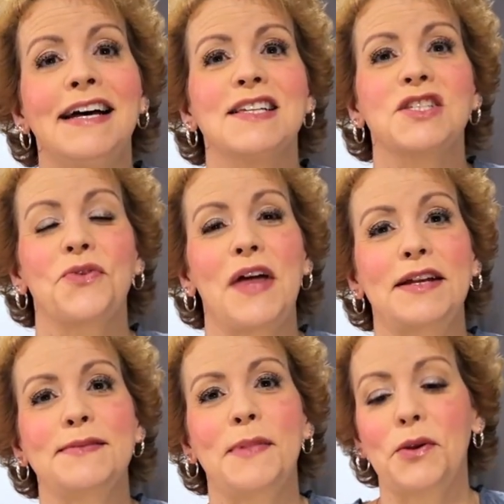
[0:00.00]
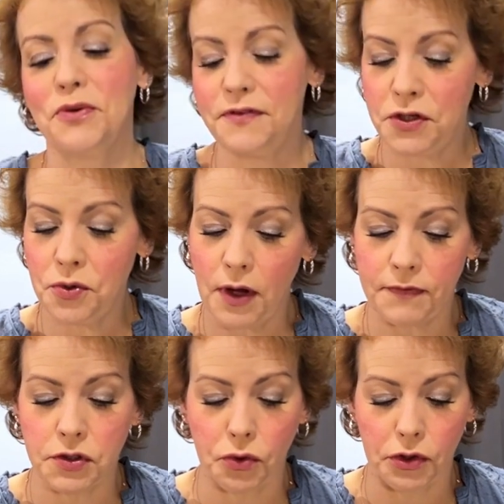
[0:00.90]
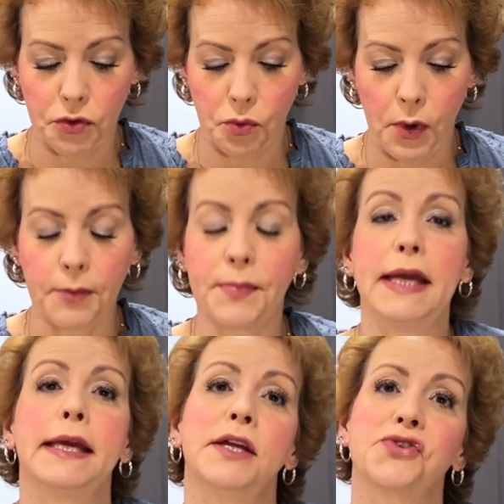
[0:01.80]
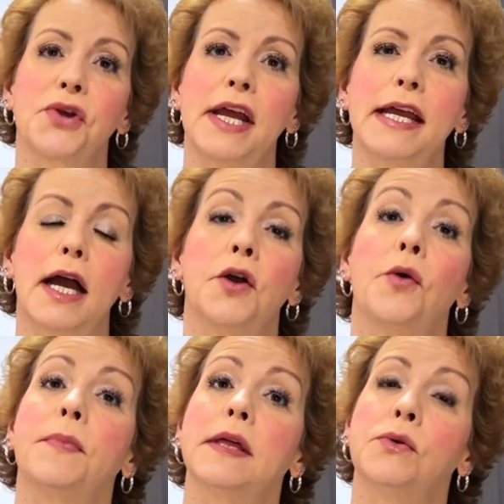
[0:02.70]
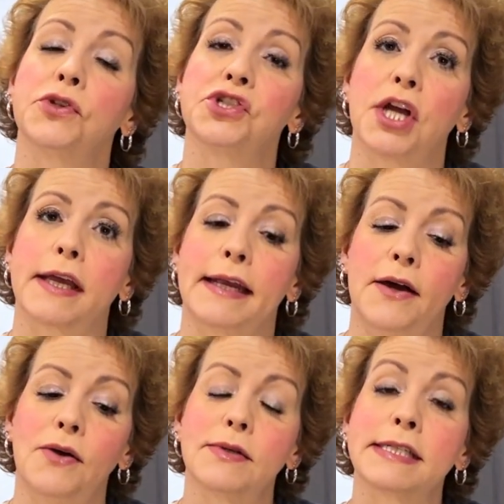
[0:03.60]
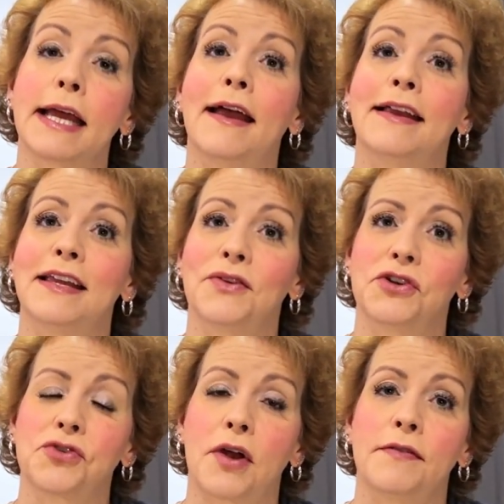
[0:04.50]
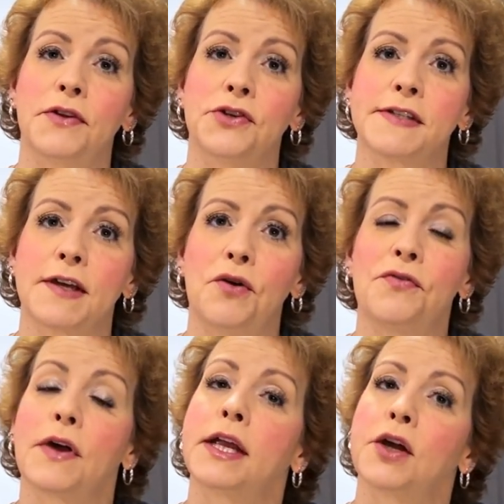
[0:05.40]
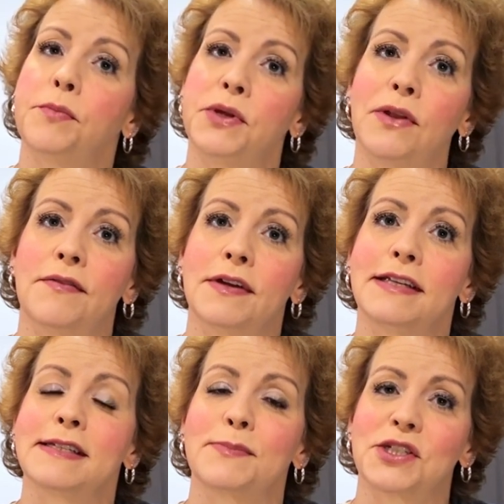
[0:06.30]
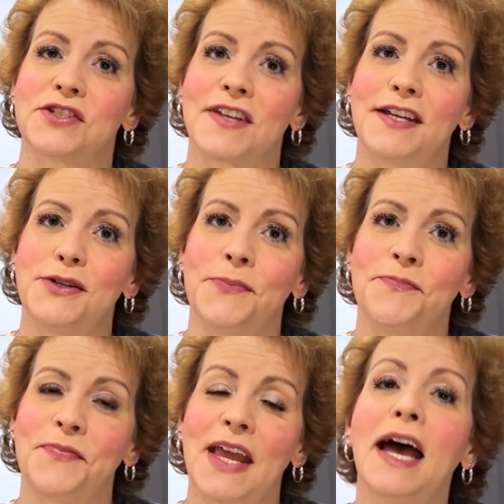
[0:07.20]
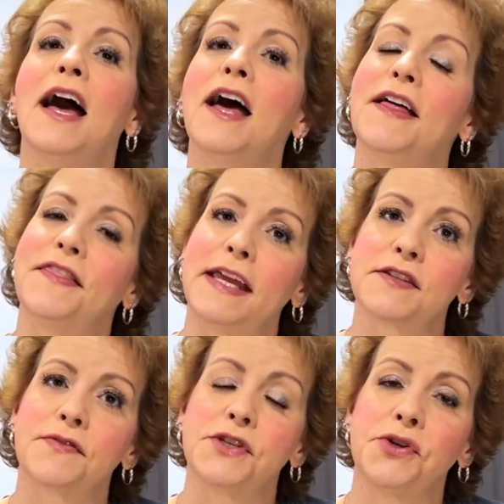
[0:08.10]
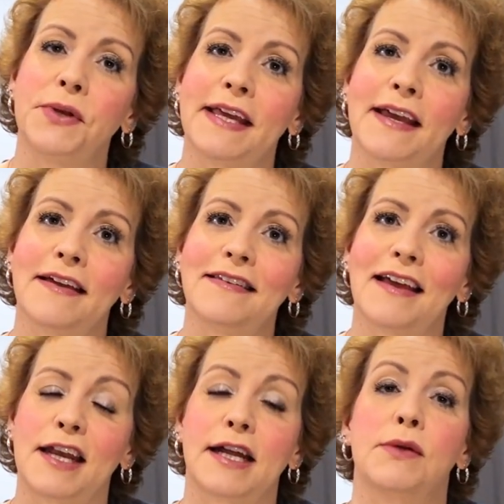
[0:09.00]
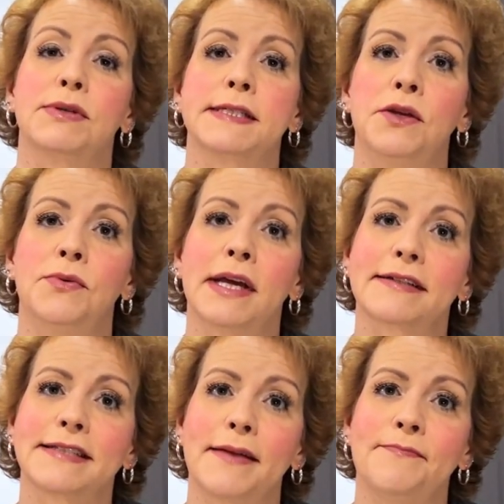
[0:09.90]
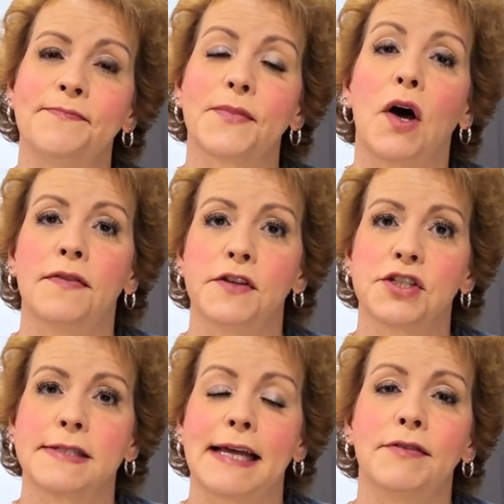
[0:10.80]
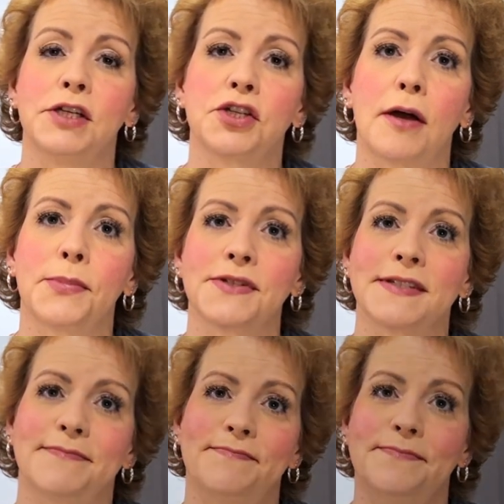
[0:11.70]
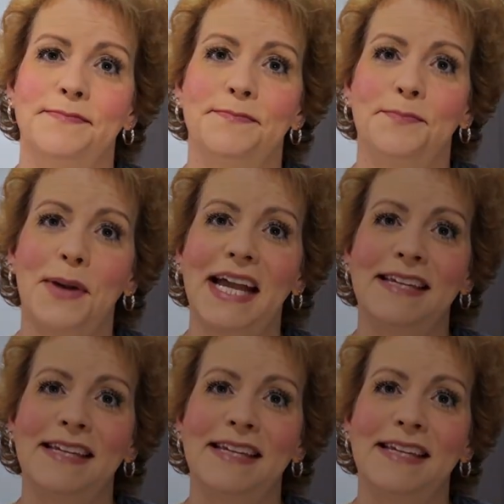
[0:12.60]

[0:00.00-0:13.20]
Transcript: So that is my review on the Nordic Ware baking tray. I hope that you will check it out and give it a try for yourself, and I hope you love it as much as I do. Thanks for tuning in, and I will see you next time on the Savvy Shoppers. Bye.